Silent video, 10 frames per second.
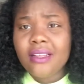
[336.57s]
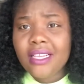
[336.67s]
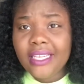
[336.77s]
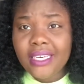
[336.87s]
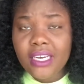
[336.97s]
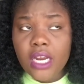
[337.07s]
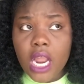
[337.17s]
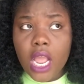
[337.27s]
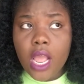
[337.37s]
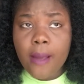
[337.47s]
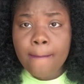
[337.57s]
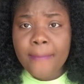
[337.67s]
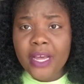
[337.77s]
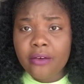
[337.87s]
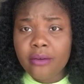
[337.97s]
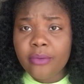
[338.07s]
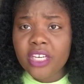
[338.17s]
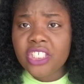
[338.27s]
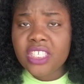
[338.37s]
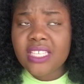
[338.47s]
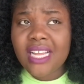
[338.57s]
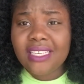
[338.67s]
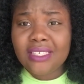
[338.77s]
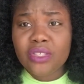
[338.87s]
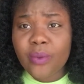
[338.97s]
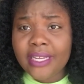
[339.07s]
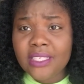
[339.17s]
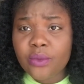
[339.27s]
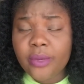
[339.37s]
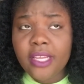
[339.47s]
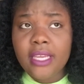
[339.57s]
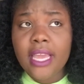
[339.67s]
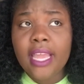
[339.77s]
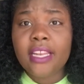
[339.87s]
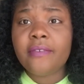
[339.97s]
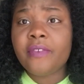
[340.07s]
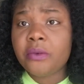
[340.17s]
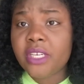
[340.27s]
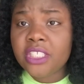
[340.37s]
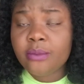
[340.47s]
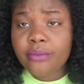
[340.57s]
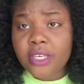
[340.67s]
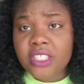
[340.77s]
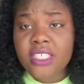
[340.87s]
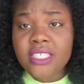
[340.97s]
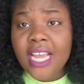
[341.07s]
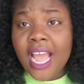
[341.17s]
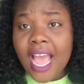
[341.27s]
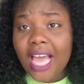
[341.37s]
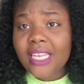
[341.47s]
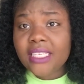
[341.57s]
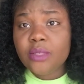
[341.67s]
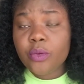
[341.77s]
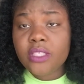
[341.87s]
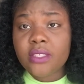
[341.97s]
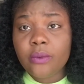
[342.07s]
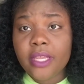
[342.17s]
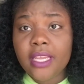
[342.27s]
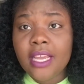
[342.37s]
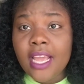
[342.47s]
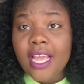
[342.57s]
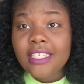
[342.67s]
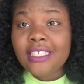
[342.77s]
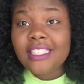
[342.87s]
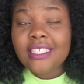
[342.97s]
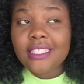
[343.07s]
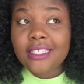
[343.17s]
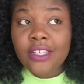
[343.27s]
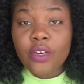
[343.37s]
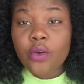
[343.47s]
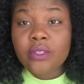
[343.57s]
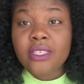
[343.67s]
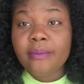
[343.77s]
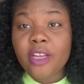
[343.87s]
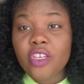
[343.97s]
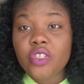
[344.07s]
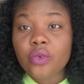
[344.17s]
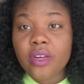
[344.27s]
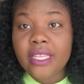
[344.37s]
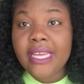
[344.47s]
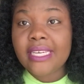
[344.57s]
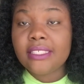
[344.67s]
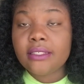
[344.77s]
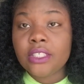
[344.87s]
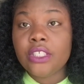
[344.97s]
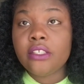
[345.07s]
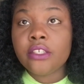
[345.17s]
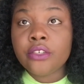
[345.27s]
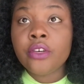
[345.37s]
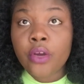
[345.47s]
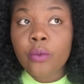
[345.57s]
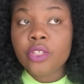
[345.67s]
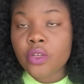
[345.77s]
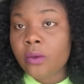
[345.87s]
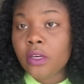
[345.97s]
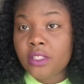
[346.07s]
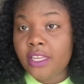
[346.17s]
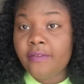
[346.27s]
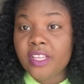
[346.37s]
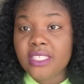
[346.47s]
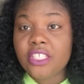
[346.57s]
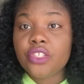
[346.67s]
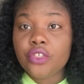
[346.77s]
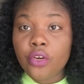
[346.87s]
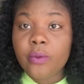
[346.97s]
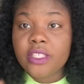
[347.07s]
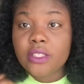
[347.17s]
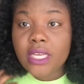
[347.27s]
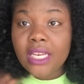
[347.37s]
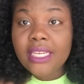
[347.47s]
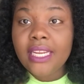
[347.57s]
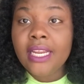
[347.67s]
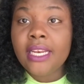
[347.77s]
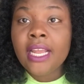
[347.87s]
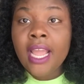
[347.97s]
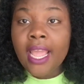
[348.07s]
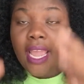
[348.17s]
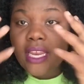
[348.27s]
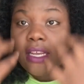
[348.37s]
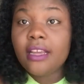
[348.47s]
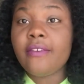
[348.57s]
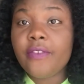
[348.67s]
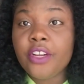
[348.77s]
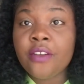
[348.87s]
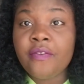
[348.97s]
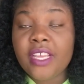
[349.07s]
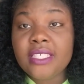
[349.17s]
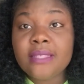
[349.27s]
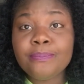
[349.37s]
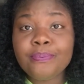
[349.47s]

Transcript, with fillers: Clean your um, powder brushes at least twice a week and your foundation brushes at least once a week. Just, you know, to make sure that you know what's going on to your face, that you know it's clean and good for your face.